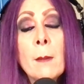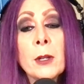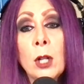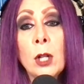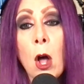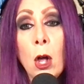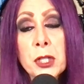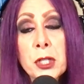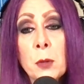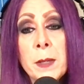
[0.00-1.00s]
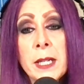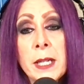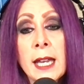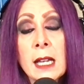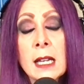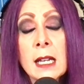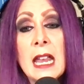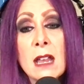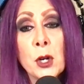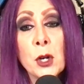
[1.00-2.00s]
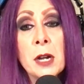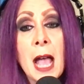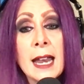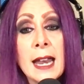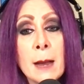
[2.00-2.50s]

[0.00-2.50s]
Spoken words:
but there'll also be a link if you're not